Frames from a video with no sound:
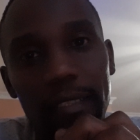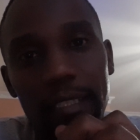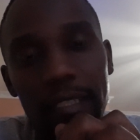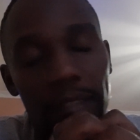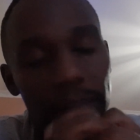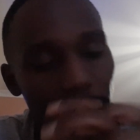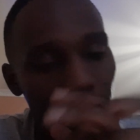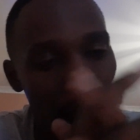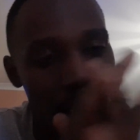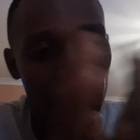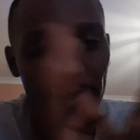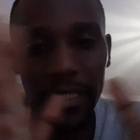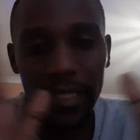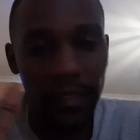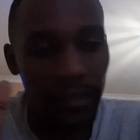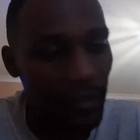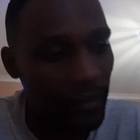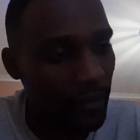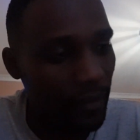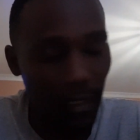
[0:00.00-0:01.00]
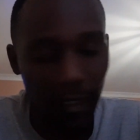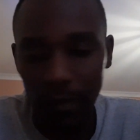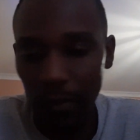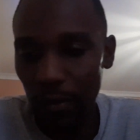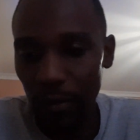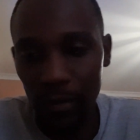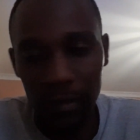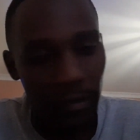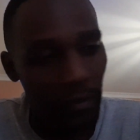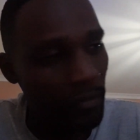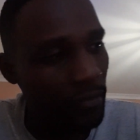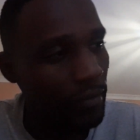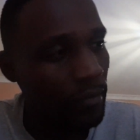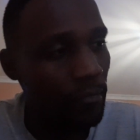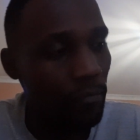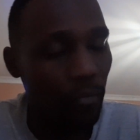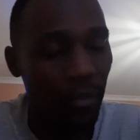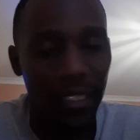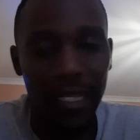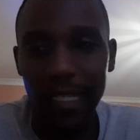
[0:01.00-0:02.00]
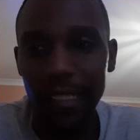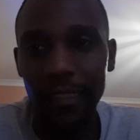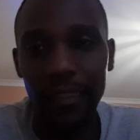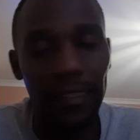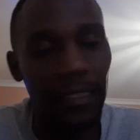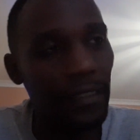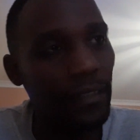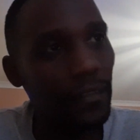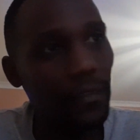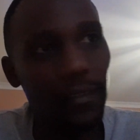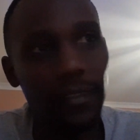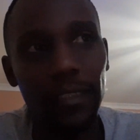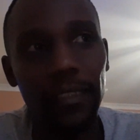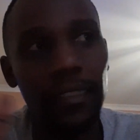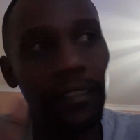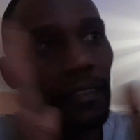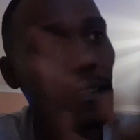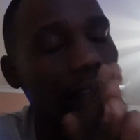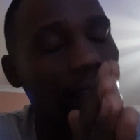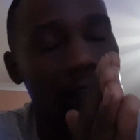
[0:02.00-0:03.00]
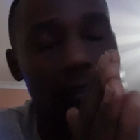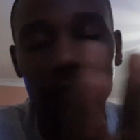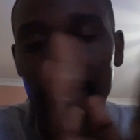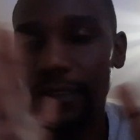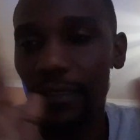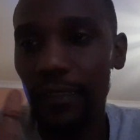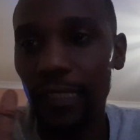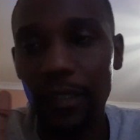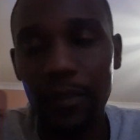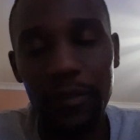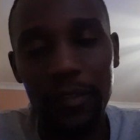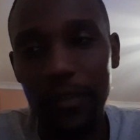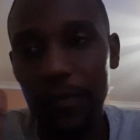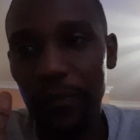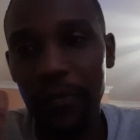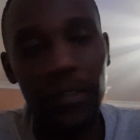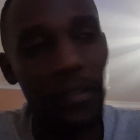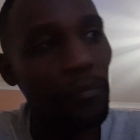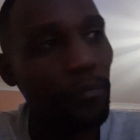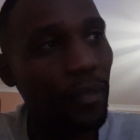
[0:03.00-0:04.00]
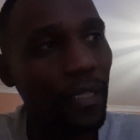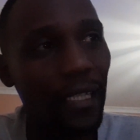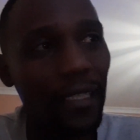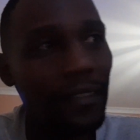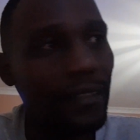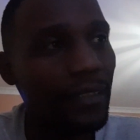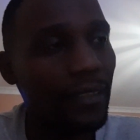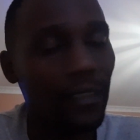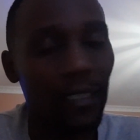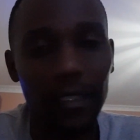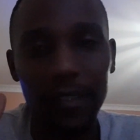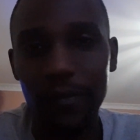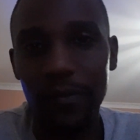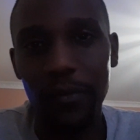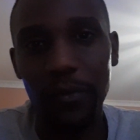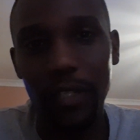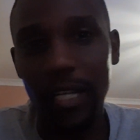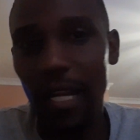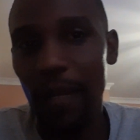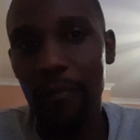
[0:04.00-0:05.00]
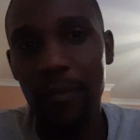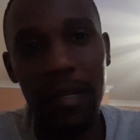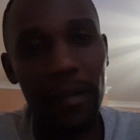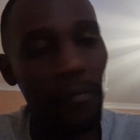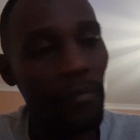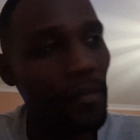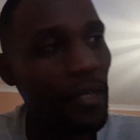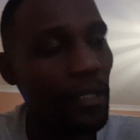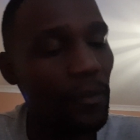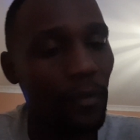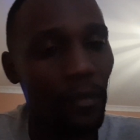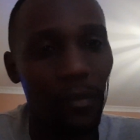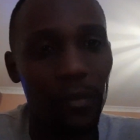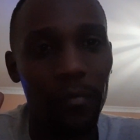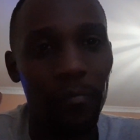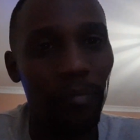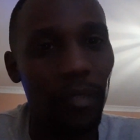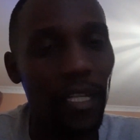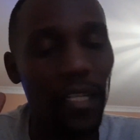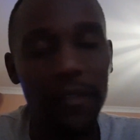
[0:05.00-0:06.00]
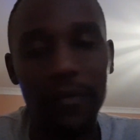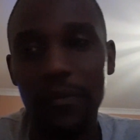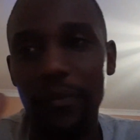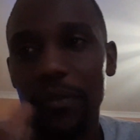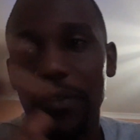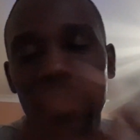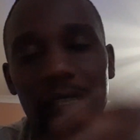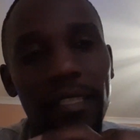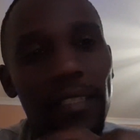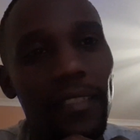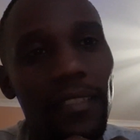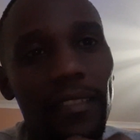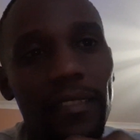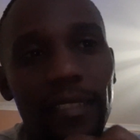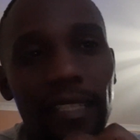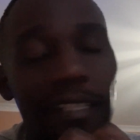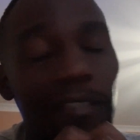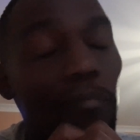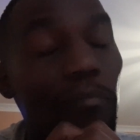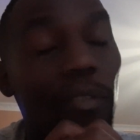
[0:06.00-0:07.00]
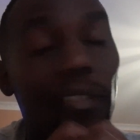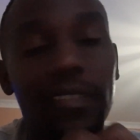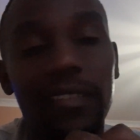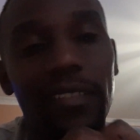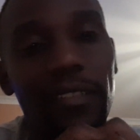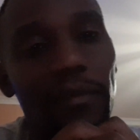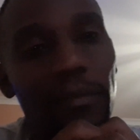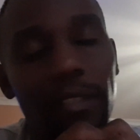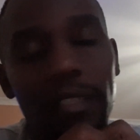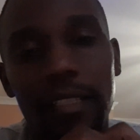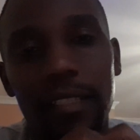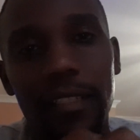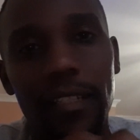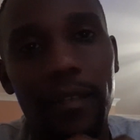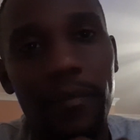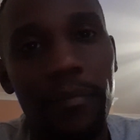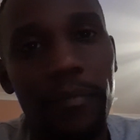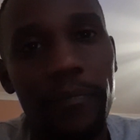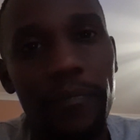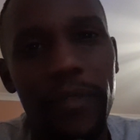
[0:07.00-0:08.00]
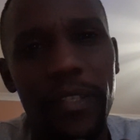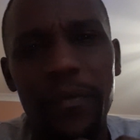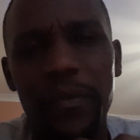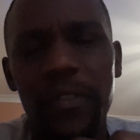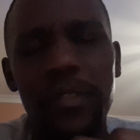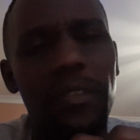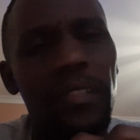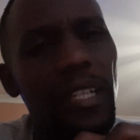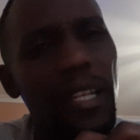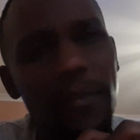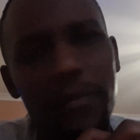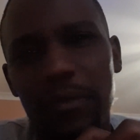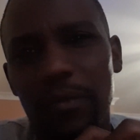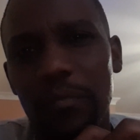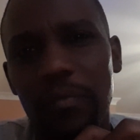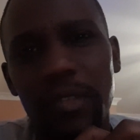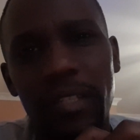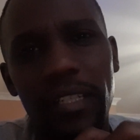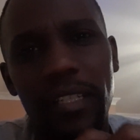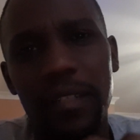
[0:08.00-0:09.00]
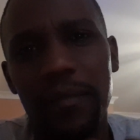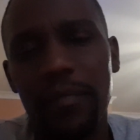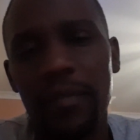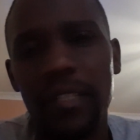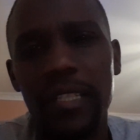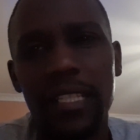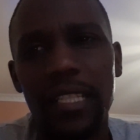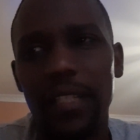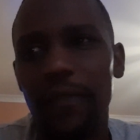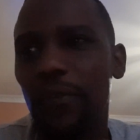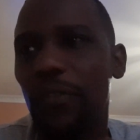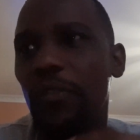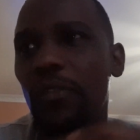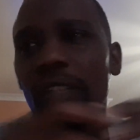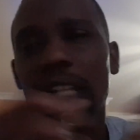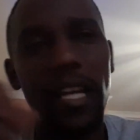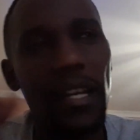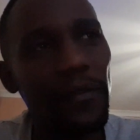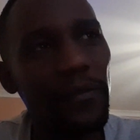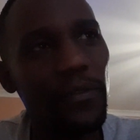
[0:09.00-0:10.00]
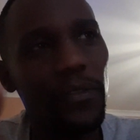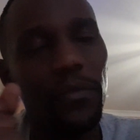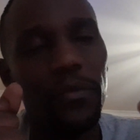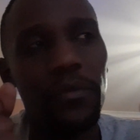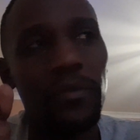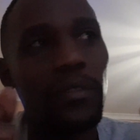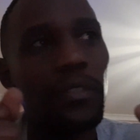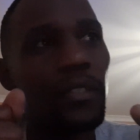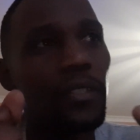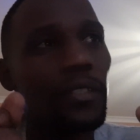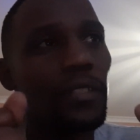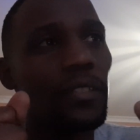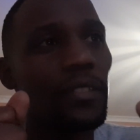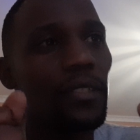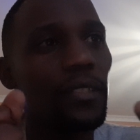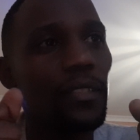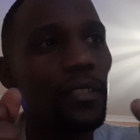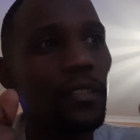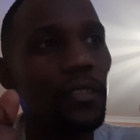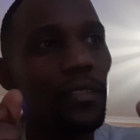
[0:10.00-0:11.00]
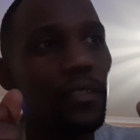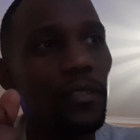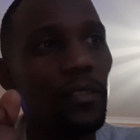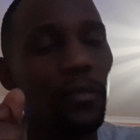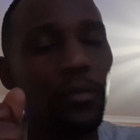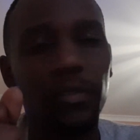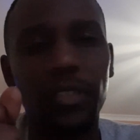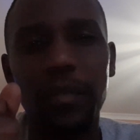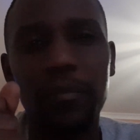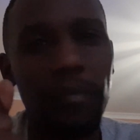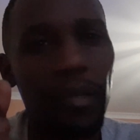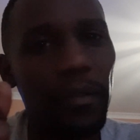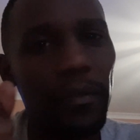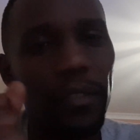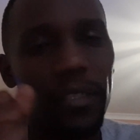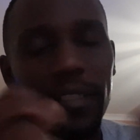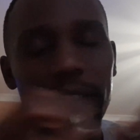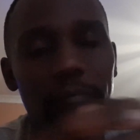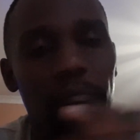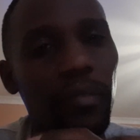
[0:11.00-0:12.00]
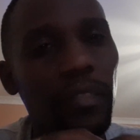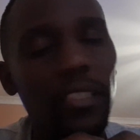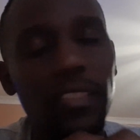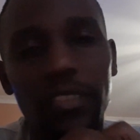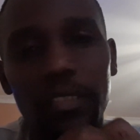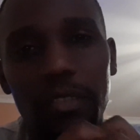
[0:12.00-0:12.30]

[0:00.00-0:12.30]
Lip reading: It breaks the whole plan, and now different plans have to come up that were not planned for. It messes everything up. If you don't have to break up, if you don't have to separate, please